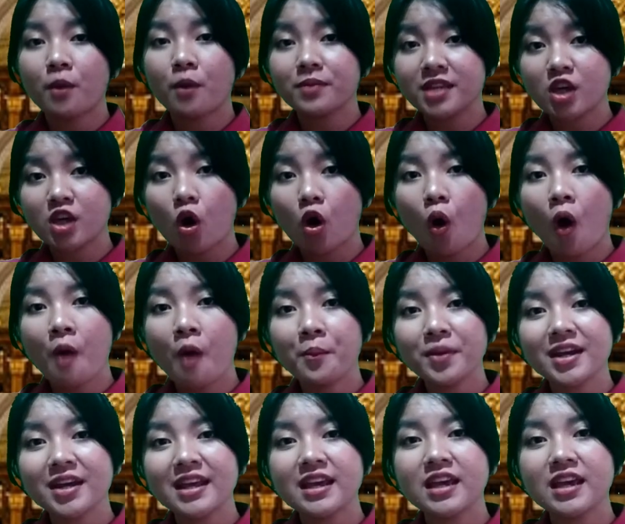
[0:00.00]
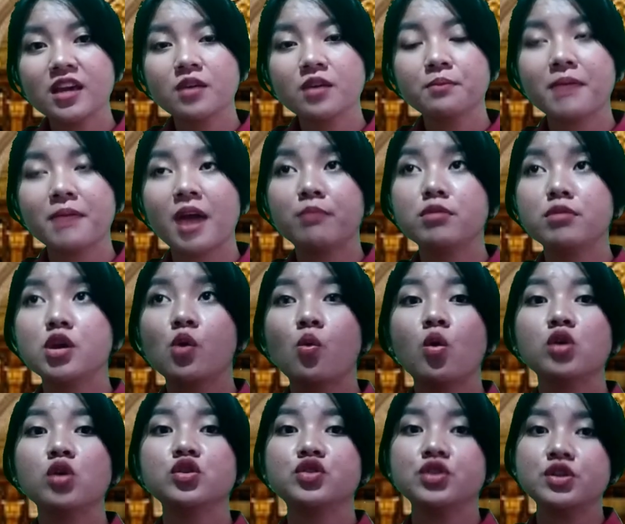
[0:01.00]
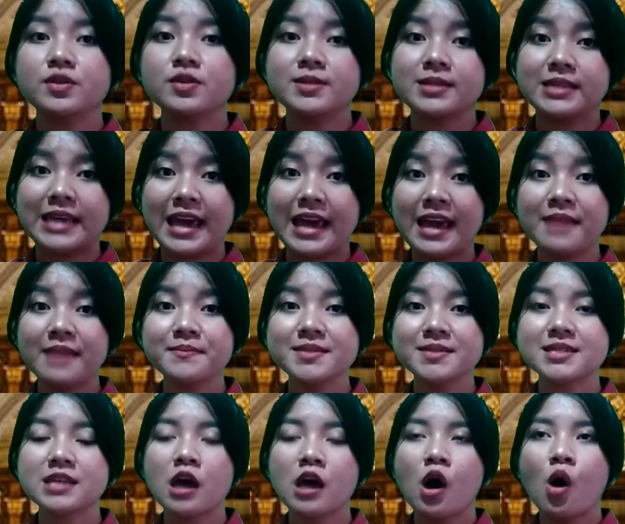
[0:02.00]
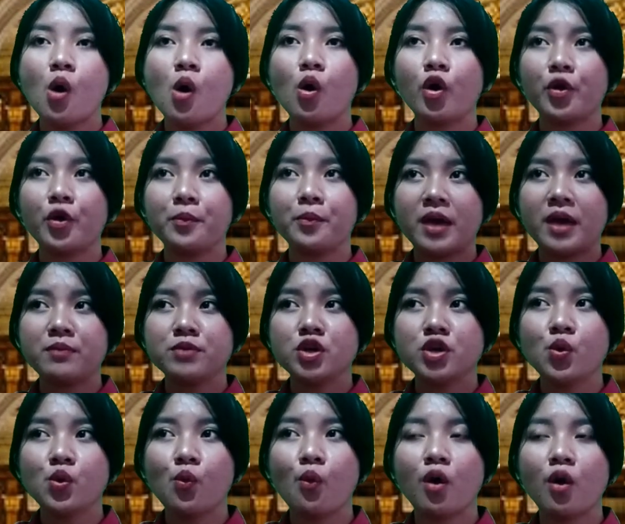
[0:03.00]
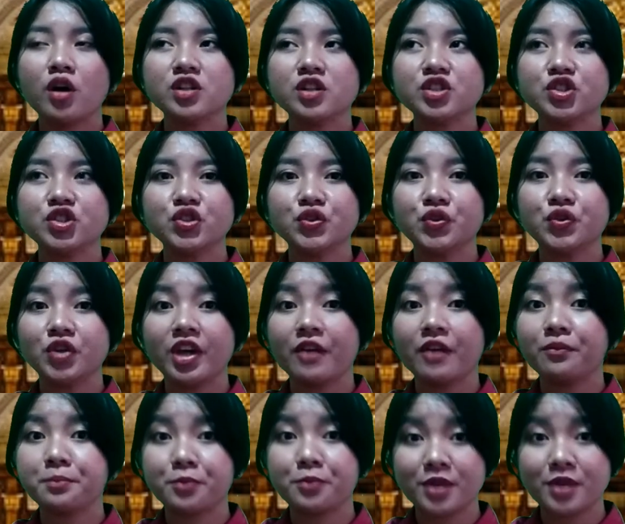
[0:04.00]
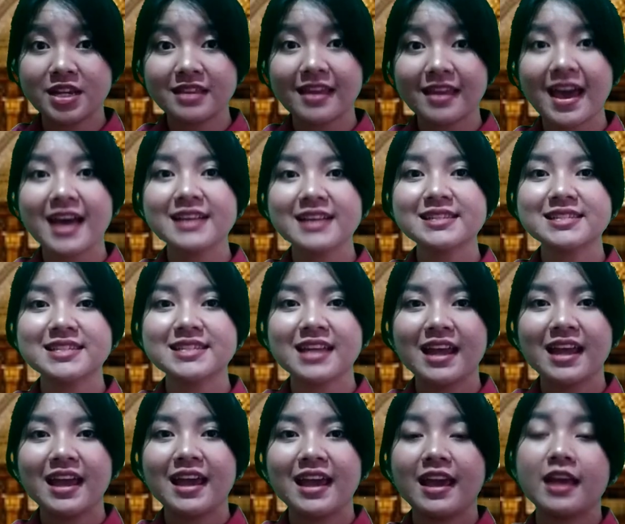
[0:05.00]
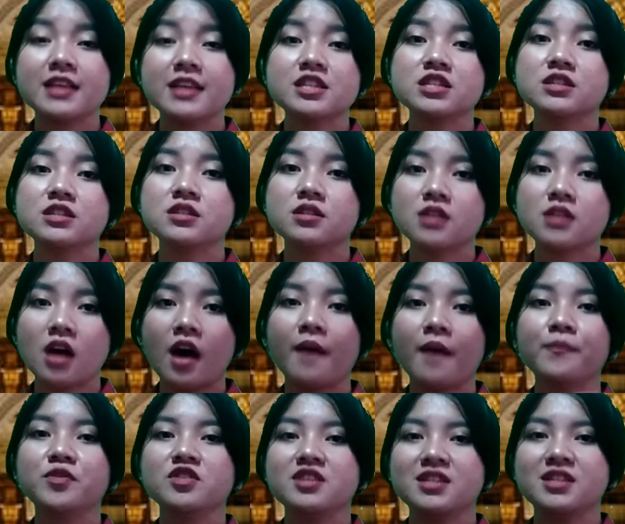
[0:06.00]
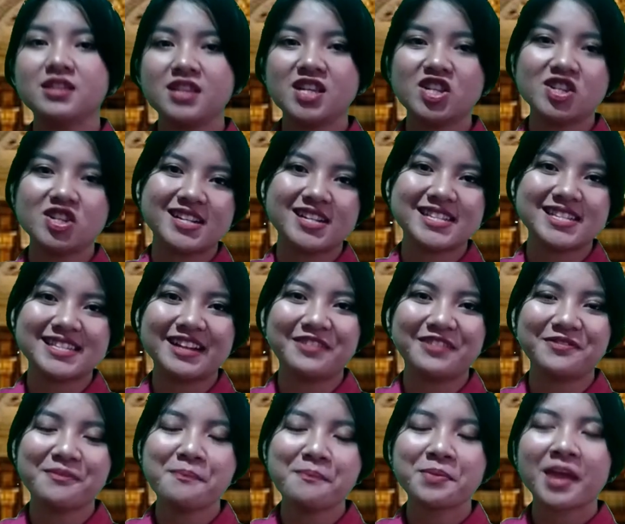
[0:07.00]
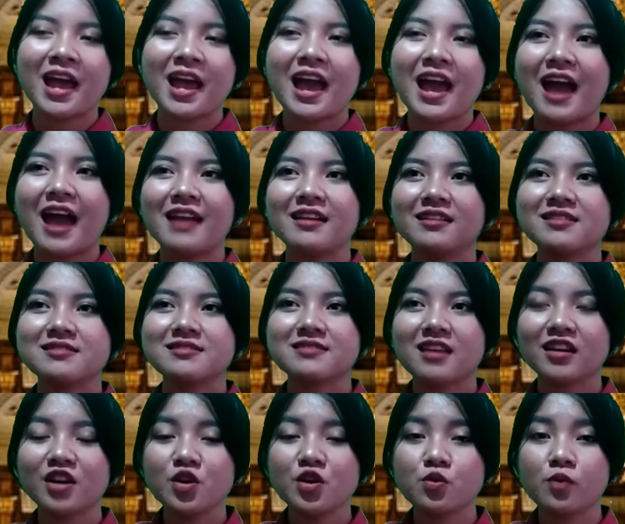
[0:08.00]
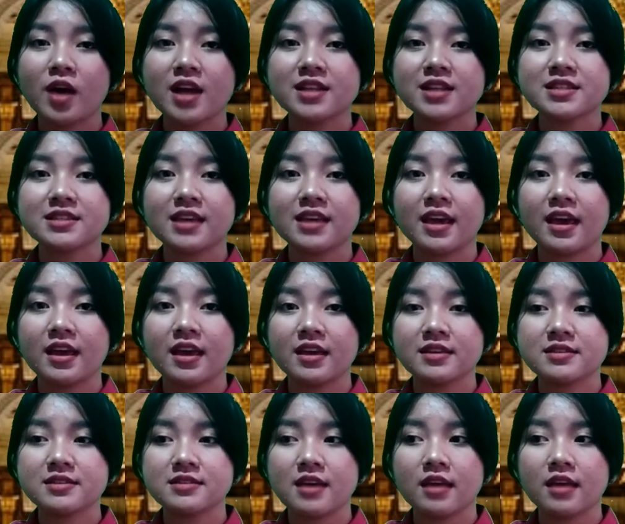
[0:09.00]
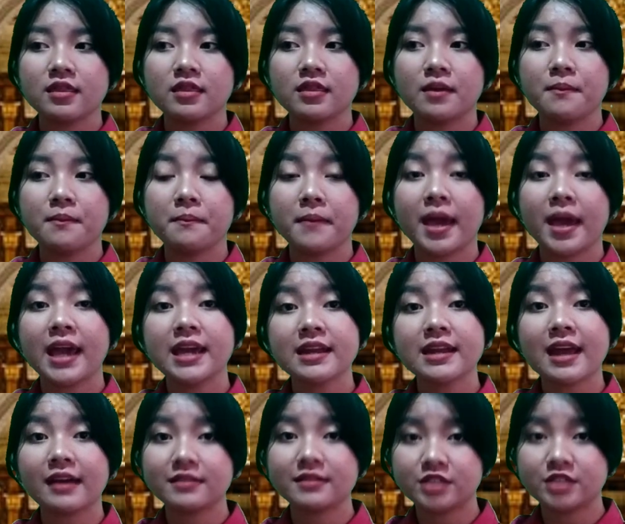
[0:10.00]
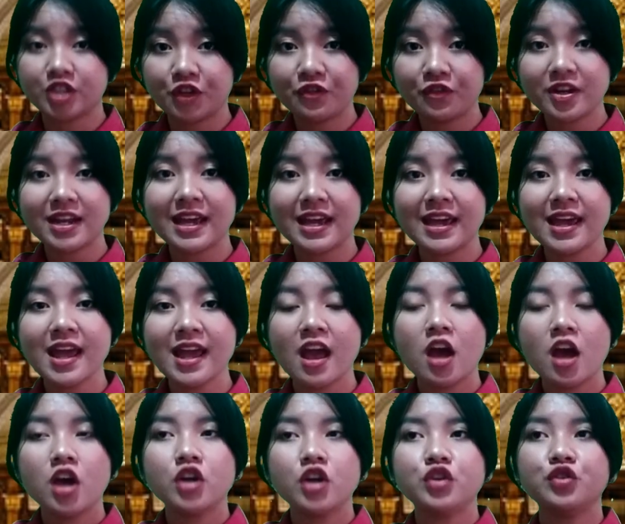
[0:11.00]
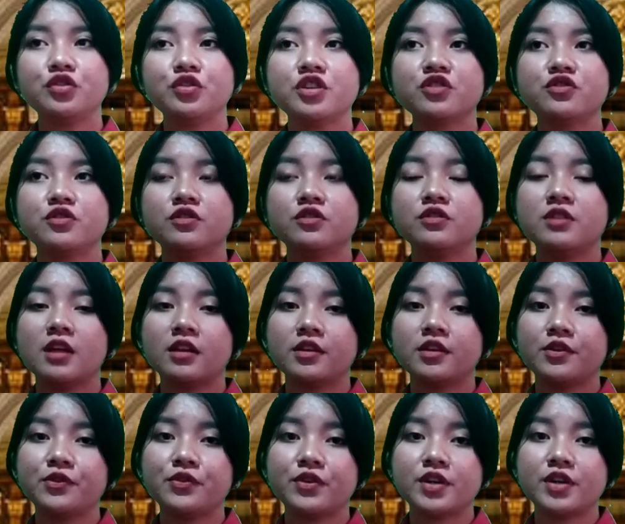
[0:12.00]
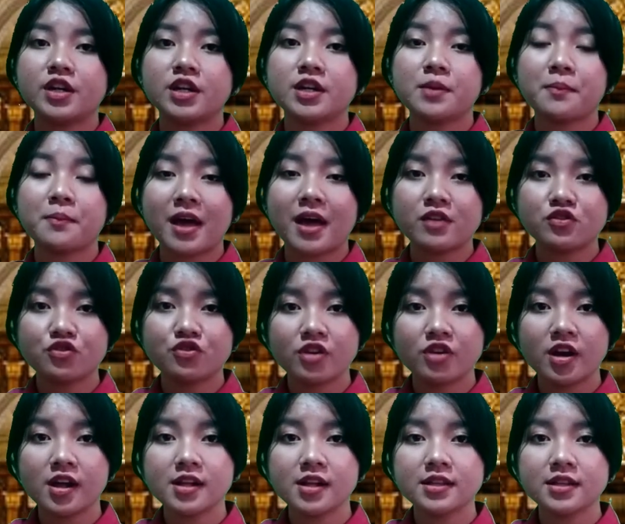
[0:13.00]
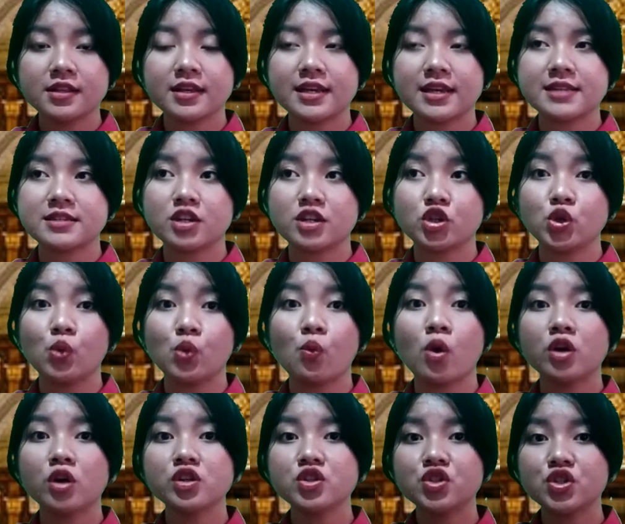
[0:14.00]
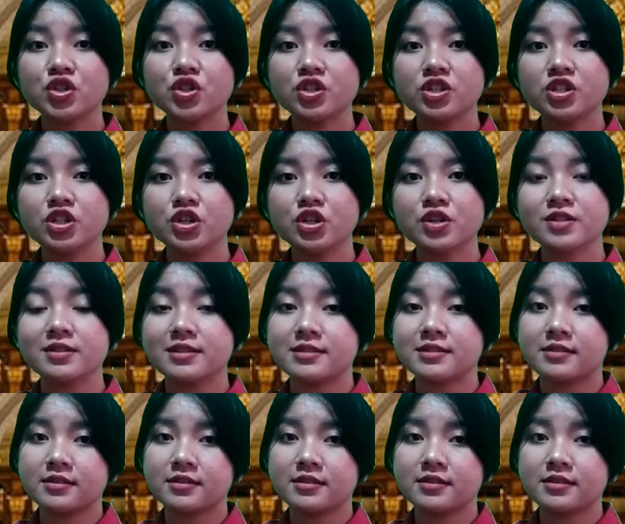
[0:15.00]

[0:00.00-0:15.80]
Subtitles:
from the opening maybe you want to use games or maybe you want to give pre-tasks, is up to the teacher itself. And the second one is in the main activity, you need to deliver the material. Is it you want to use